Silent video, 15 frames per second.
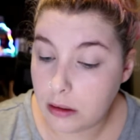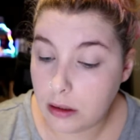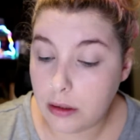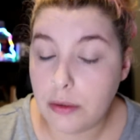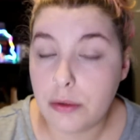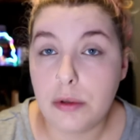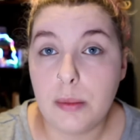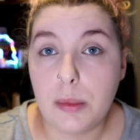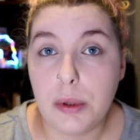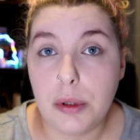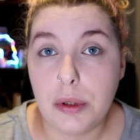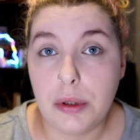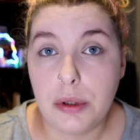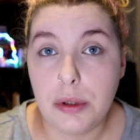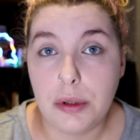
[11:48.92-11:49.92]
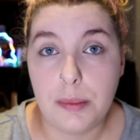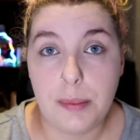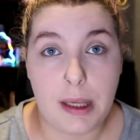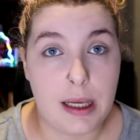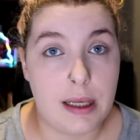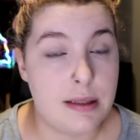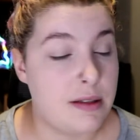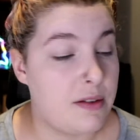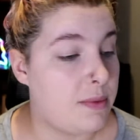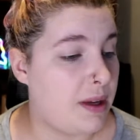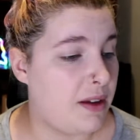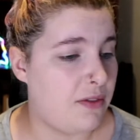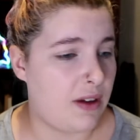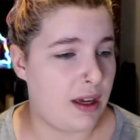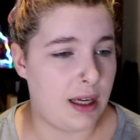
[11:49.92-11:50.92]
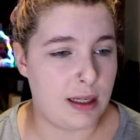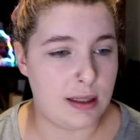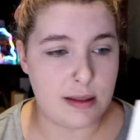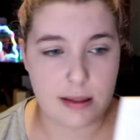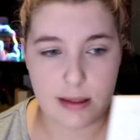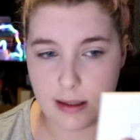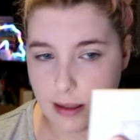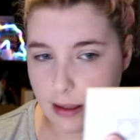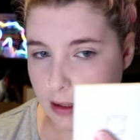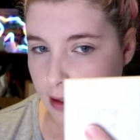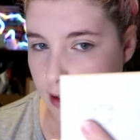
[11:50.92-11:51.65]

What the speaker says: The normal parts of my face,